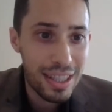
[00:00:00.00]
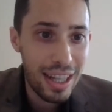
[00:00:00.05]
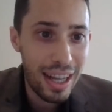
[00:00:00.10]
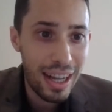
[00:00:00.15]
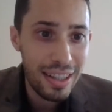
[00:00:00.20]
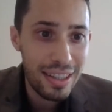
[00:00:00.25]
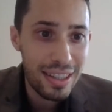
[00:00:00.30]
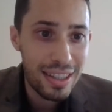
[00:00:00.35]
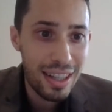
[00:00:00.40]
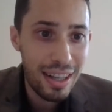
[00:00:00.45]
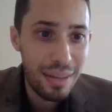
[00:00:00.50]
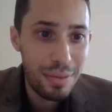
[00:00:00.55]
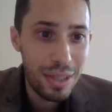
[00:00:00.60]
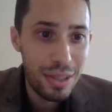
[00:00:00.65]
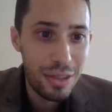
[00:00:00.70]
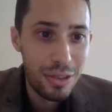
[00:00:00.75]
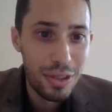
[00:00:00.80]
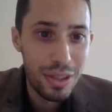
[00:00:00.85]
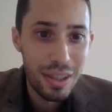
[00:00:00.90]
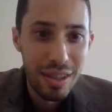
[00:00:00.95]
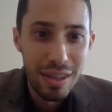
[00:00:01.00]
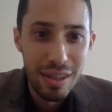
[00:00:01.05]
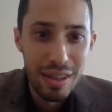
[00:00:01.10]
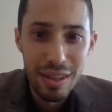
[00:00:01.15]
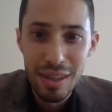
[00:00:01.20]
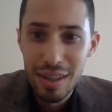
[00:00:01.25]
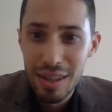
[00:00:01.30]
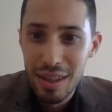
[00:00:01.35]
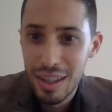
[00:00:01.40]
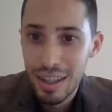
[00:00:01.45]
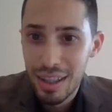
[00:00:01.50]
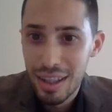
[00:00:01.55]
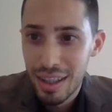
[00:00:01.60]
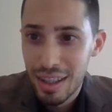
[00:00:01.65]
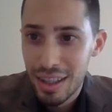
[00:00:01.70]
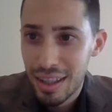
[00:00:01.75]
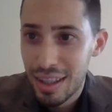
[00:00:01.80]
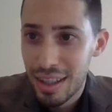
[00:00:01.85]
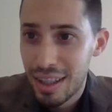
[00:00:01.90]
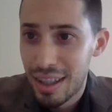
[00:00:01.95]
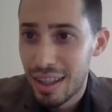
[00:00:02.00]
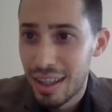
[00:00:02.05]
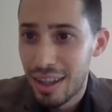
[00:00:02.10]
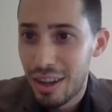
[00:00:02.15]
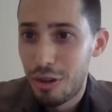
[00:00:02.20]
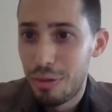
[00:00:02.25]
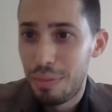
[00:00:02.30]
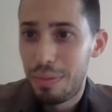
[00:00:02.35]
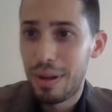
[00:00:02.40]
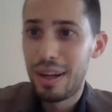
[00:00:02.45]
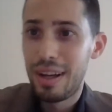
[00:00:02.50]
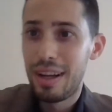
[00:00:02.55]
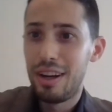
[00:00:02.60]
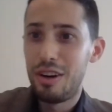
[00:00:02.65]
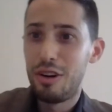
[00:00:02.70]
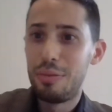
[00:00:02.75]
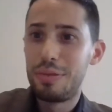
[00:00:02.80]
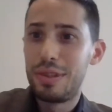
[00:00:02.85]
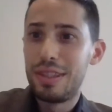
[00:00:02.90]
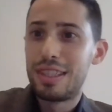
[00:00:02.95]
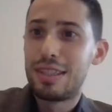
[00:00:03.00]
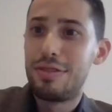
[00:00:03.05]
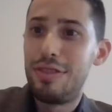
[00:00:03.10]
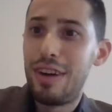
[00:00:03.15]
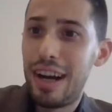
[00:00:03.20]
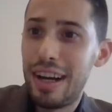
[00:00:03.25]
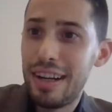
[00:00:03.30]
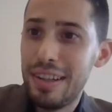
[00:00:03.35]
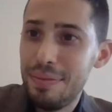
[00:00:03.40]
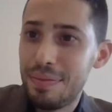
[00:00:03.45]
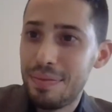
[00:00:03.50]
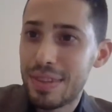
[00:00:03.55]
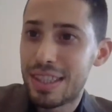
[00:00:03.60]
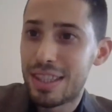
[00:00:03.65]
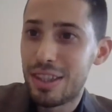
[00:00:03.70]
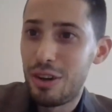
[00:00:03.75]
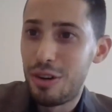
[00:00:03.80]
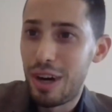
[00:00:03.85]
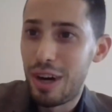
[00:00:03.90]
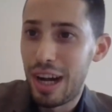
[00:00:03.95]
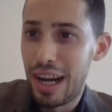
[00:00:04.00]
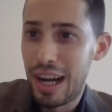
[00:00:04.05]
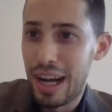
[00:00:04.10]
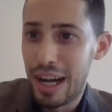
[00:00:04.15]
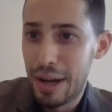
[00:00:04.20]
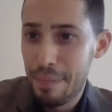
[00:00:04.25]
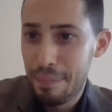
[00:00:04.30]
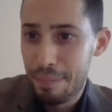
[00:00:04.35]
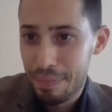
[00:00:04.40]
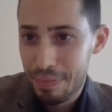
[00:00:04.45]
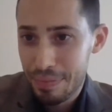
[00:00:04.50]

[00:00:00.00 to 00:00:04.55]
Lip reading: slides. Let me do it in, hope this is fine. So